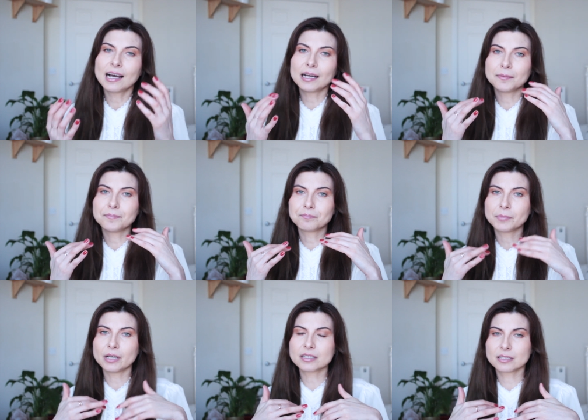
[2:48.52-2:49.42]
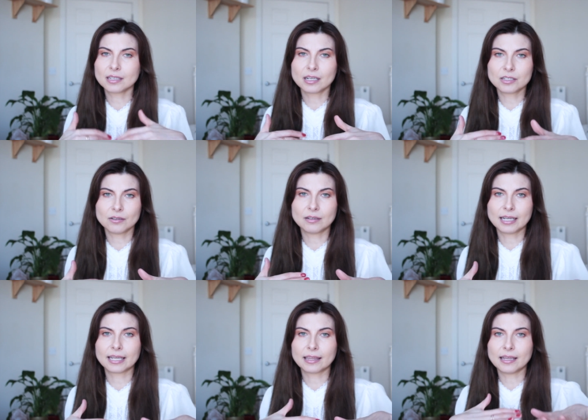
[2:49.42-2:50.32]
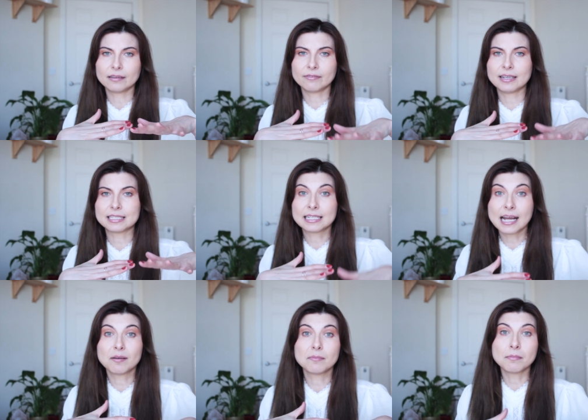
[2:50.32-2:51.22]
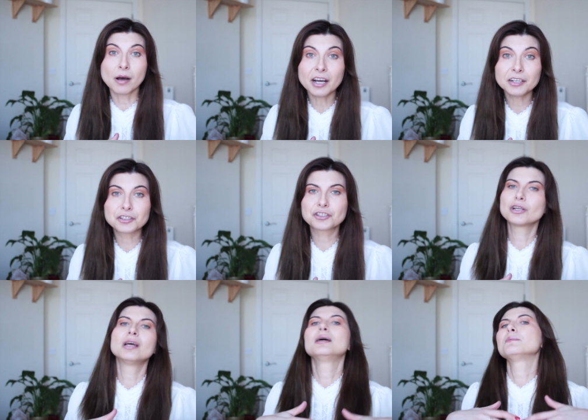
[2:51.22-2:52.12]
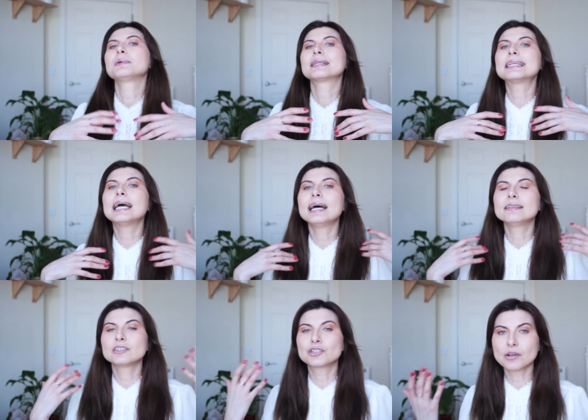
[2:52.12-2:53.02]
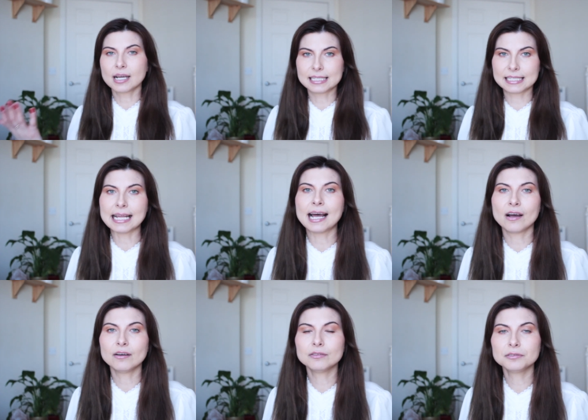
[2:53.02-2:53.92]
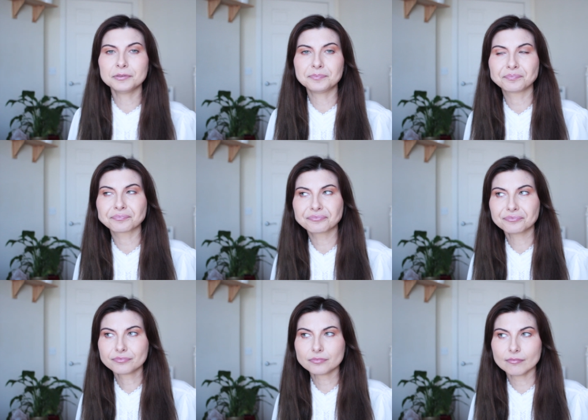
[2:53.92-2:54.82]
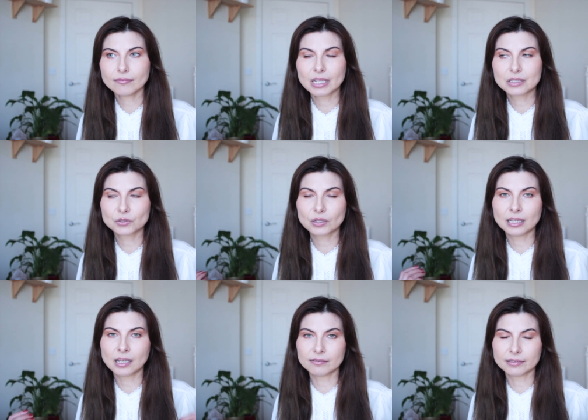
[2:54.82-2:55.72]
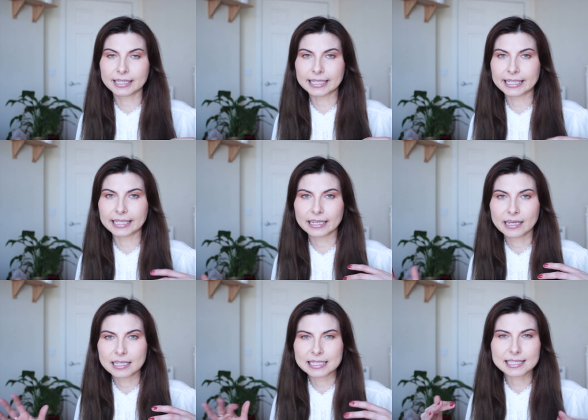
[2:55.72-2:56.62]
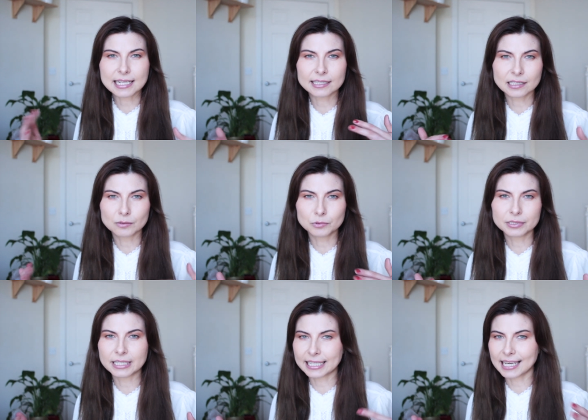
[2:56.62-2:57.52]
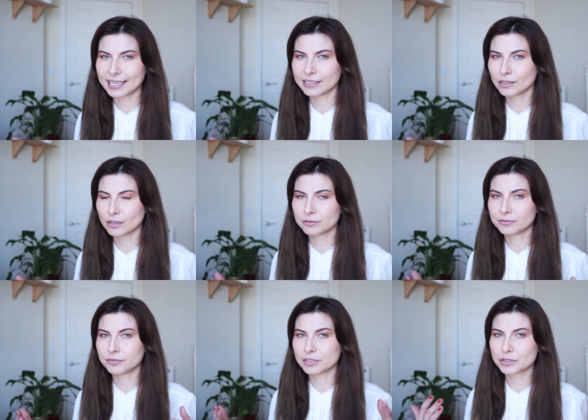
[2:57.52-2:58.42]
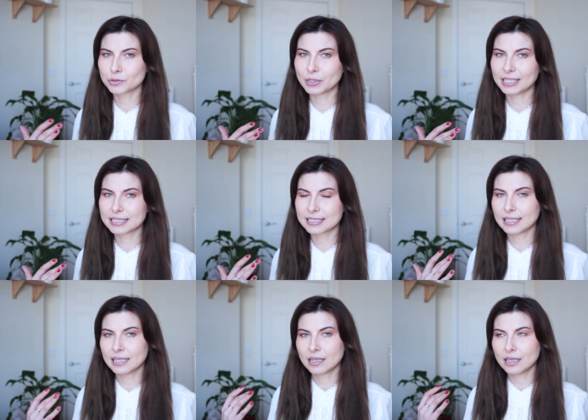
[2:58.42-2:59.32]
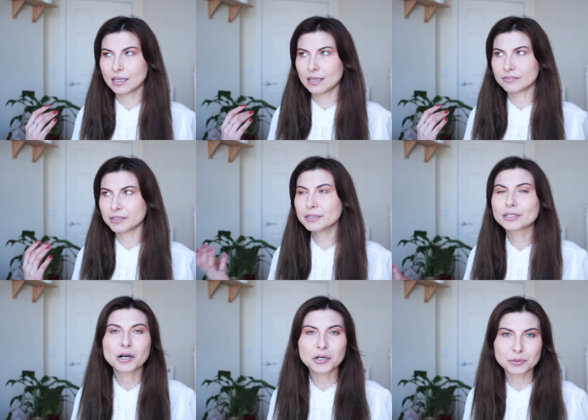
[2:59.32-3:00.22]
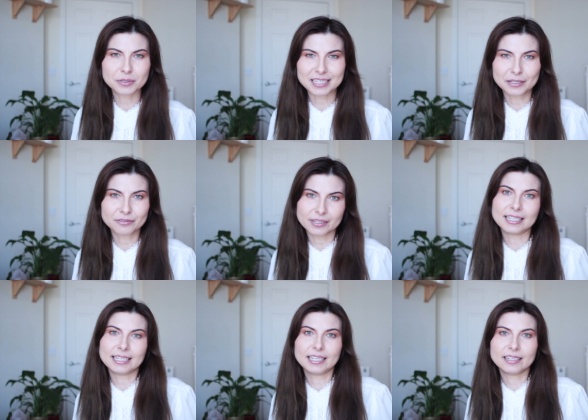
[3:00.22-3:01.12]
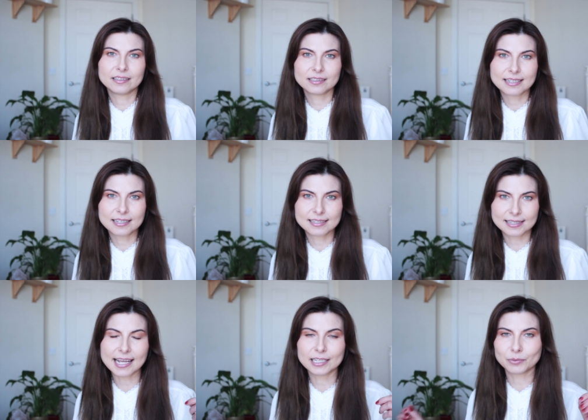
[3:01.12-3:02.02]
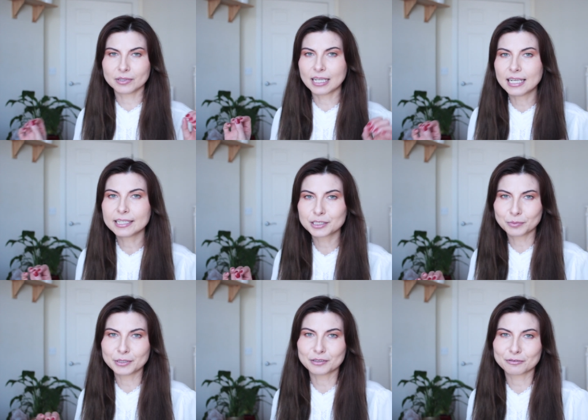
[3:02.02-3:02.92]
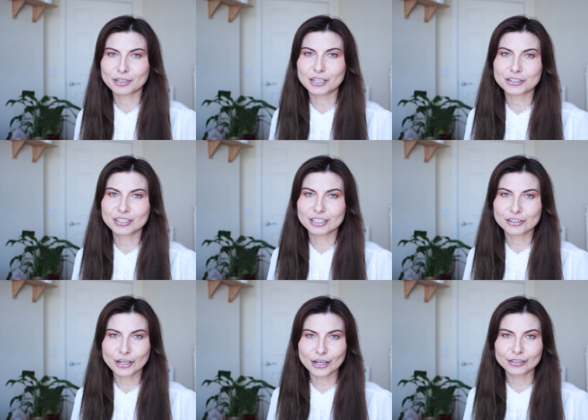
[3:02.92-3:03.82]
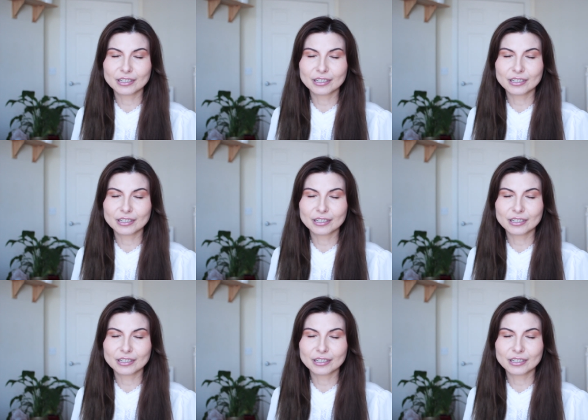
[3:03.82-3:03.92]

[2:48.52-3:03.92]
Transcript: Um, personally I don't like that phase that much, but then it dries down to a lovely sandalwoody kind of sweet, very cozy really scent with a little bit of freshness. So